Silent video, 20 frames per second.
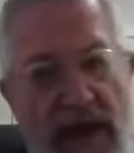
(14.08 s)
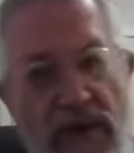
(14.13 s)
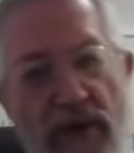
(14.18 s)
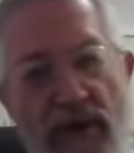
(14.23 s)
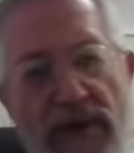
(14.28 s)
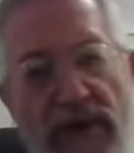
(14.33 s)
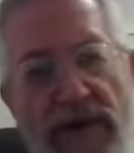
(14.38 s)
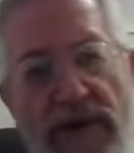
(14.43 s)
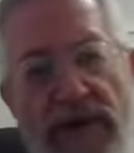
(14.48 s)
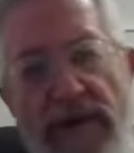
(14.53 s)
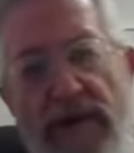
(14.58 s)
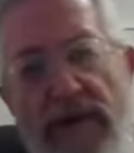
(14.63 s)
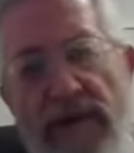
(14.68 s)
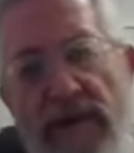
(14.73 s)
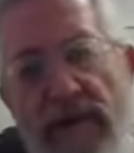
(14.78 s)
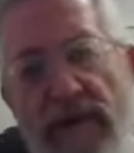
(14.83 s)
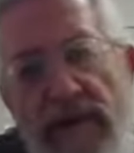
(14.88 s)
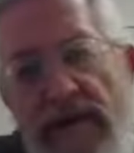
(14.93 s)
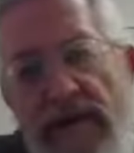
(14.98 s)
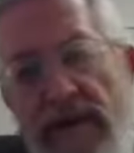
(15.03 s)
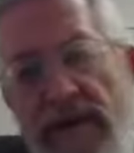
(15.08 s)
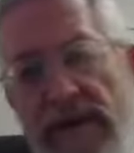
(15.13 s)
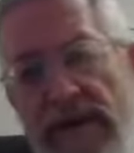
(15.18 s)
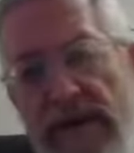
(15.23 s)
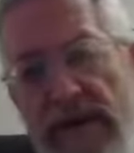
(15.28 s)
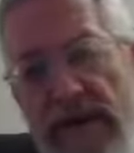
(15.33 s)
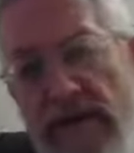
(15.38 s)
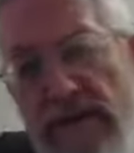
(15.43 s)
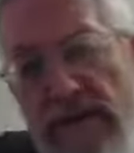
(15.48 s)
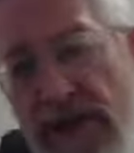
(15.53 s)
And the,
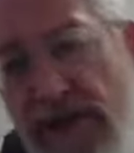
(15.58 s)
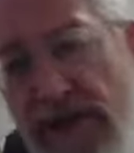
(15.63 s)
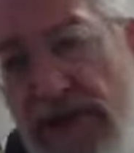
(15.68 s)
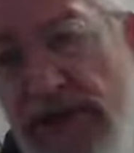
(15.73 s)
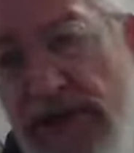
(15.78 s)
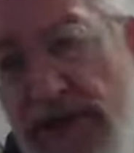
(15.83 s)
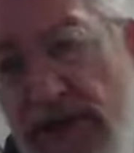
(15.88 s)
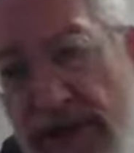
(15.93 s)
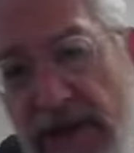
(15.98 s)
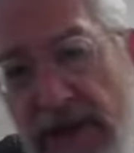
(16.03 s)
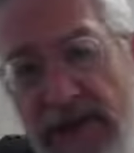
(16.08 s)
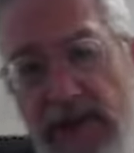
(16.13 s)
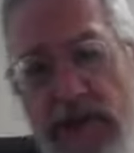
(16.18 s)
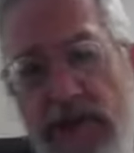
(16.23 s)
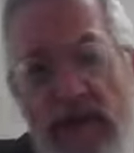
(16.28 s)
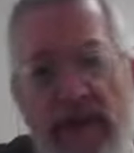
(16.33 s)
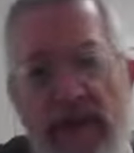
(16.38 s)
the, the, Mishnah is